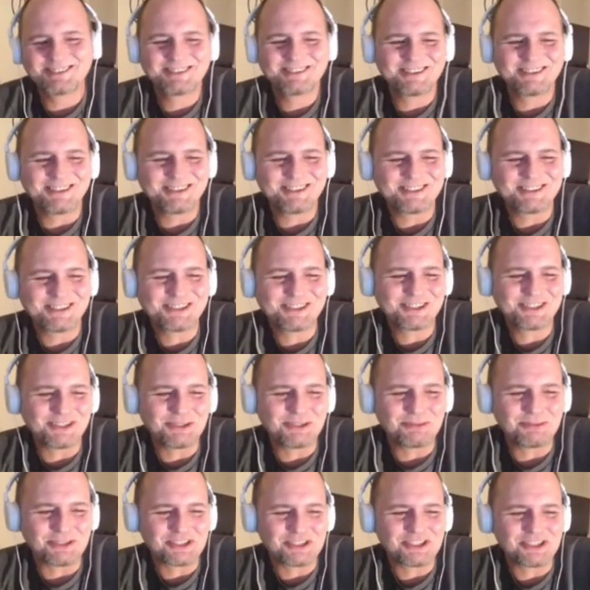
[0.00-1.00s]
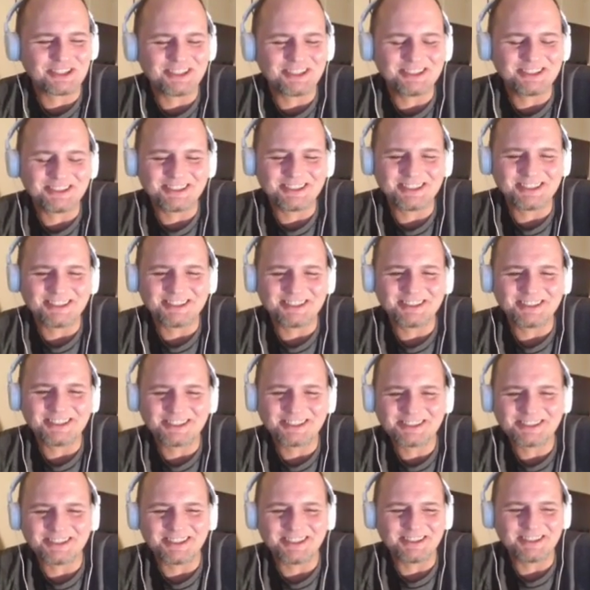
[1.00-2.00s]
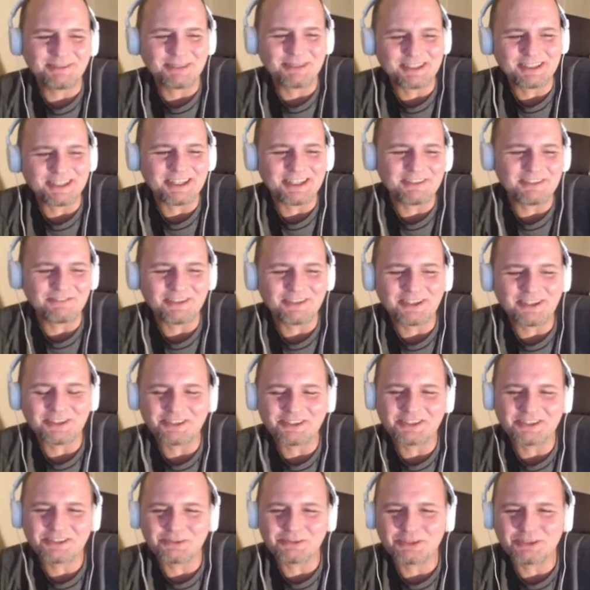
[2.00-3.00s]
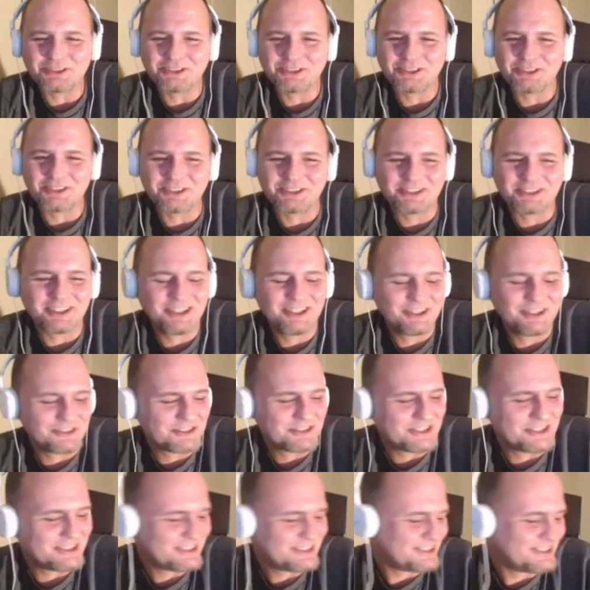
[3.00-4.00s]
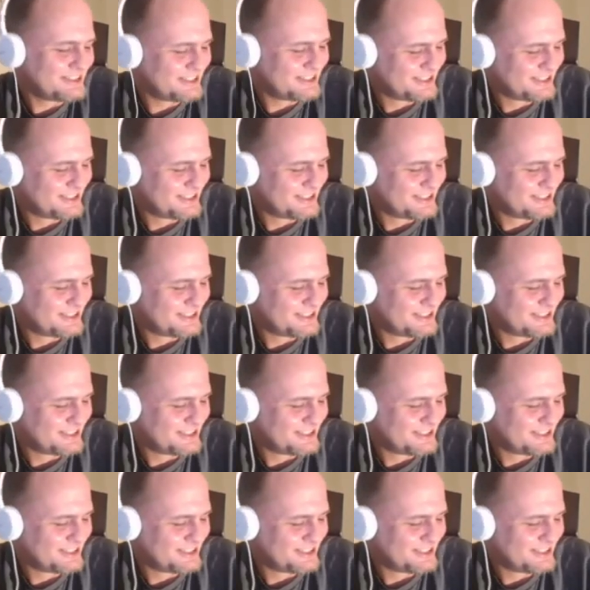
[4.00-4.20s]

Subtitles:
All this stupid shit. And the next day, my dad found us, and we turned ourselves in